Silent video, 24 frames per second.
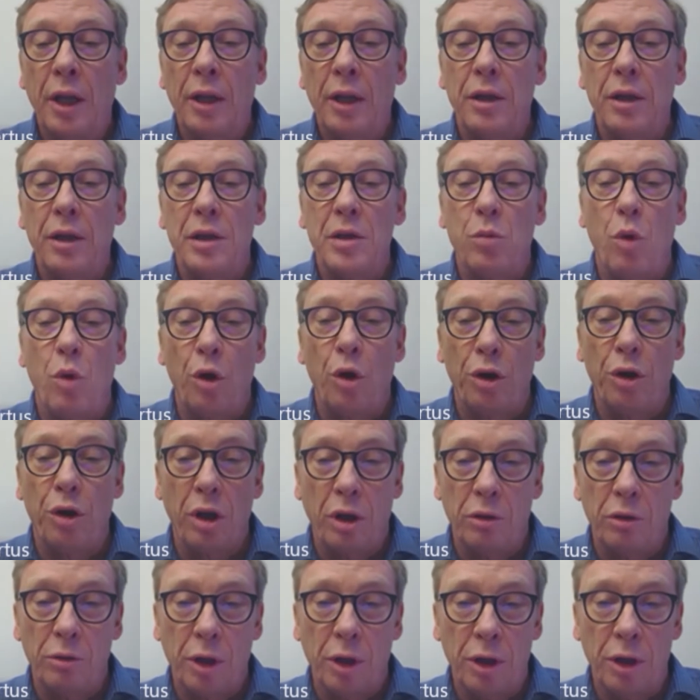is
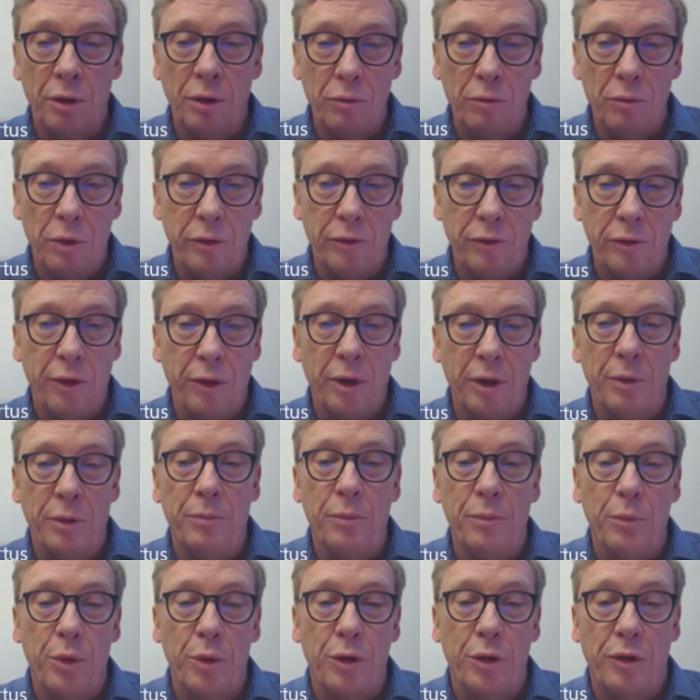walking around with
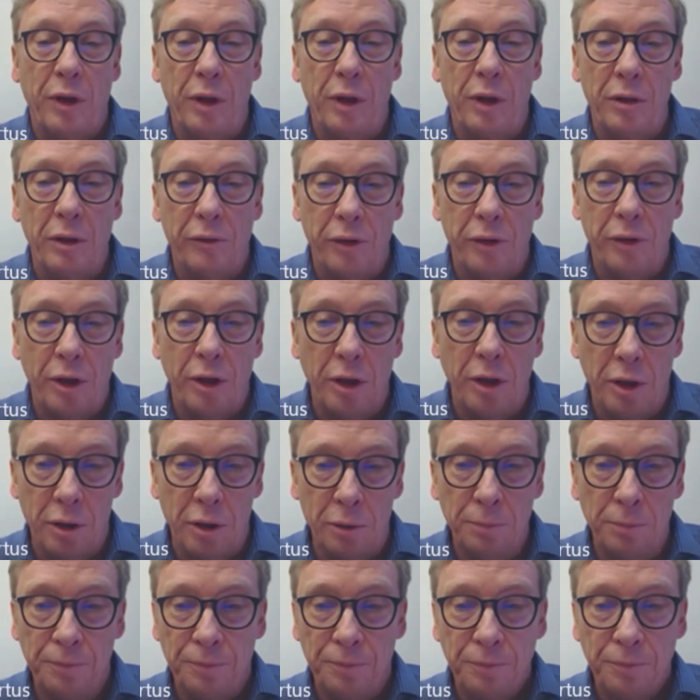protective
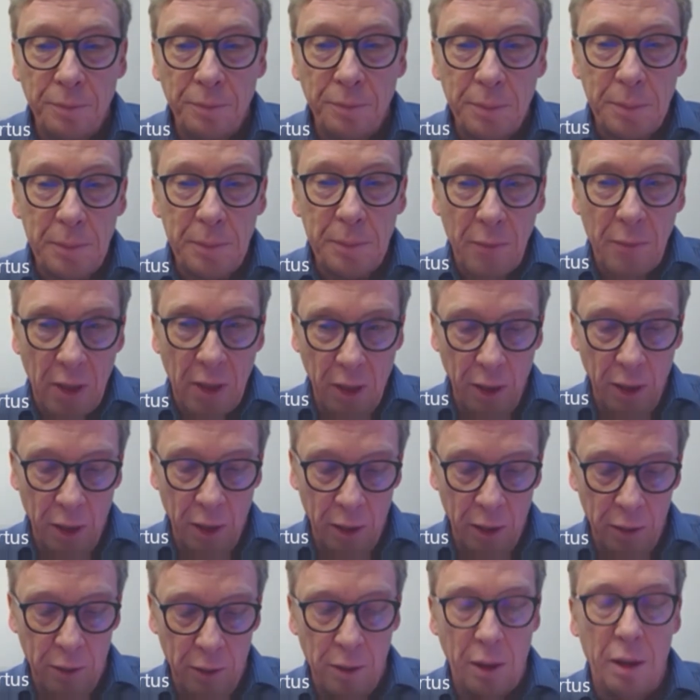gear,
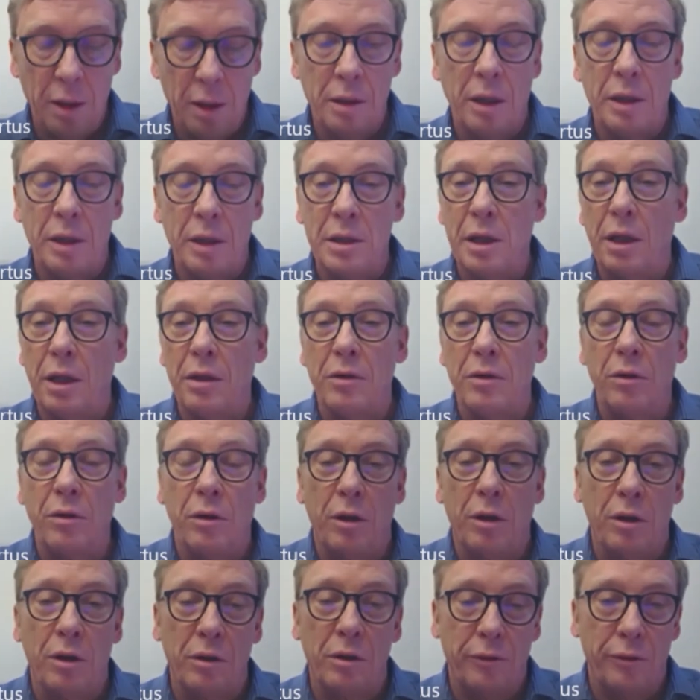and that has led to a
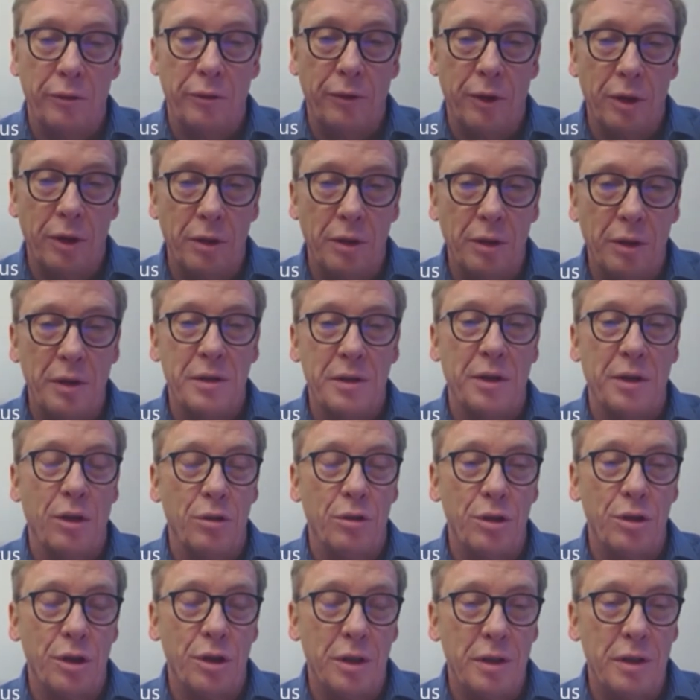lot of
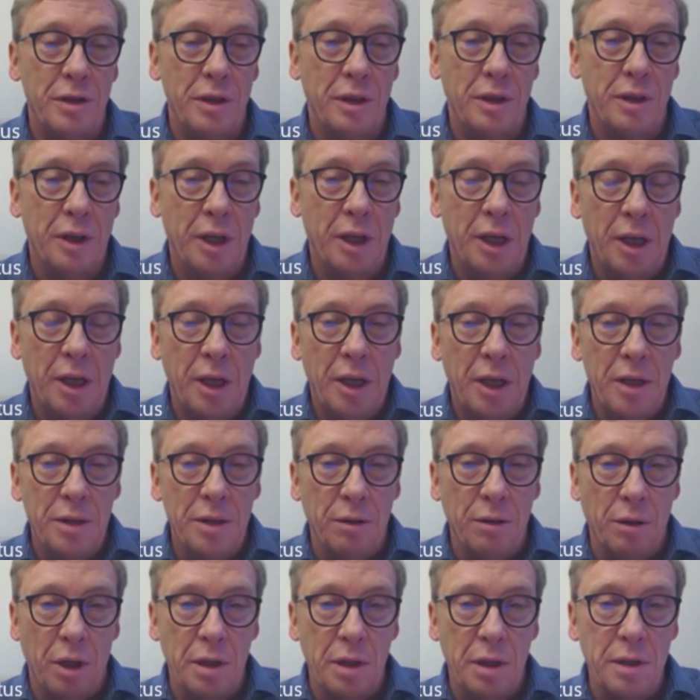discussions.
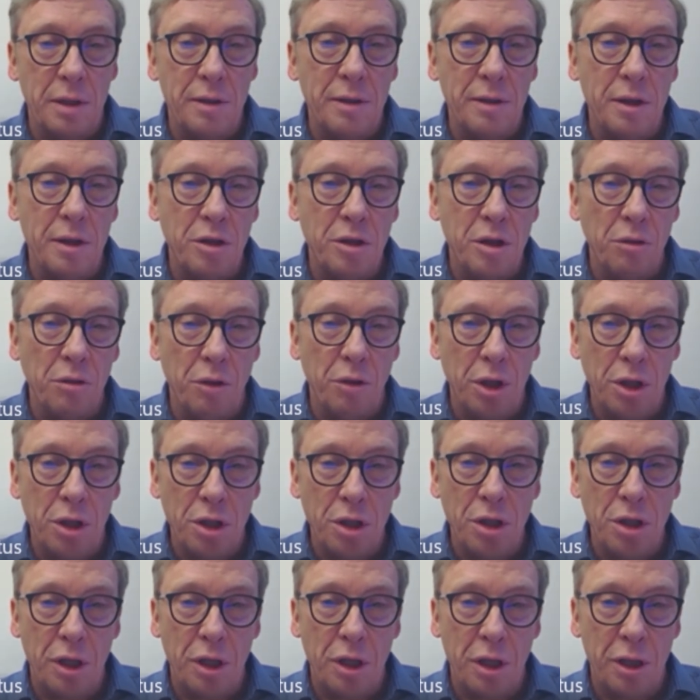So that's the
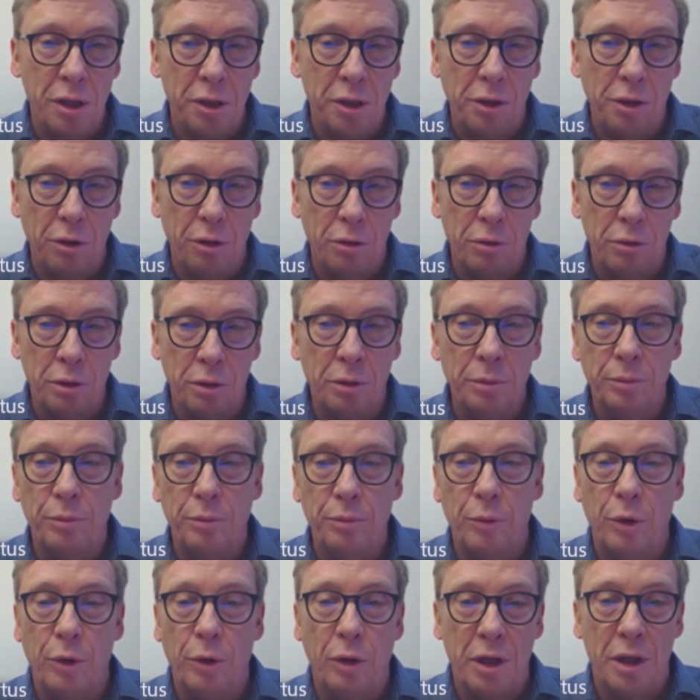situation here. You're
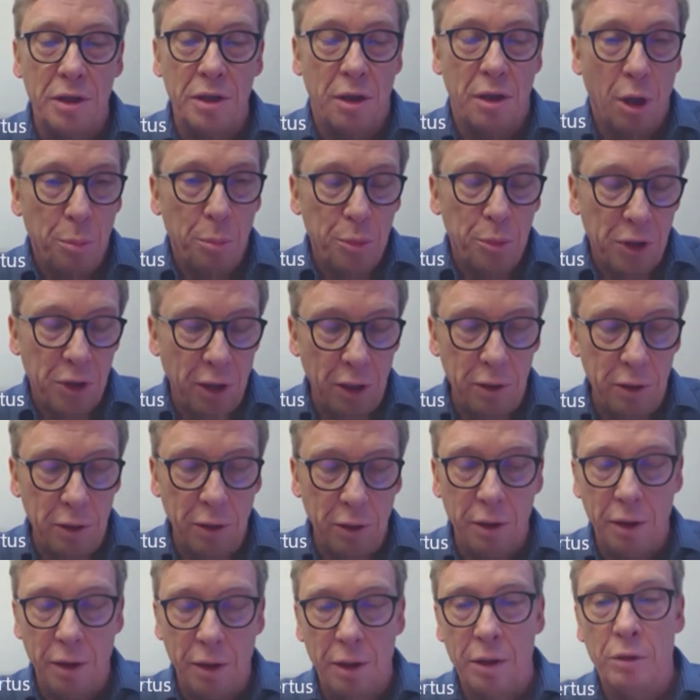more or less
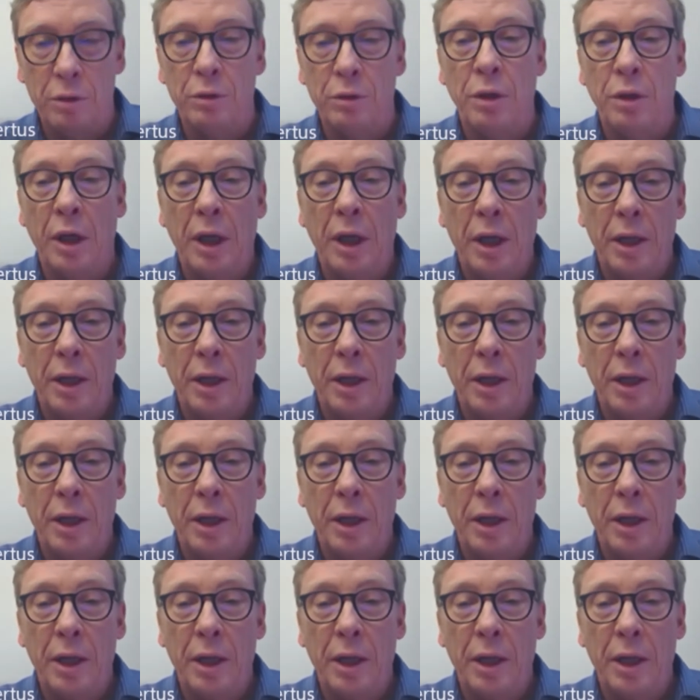updated now.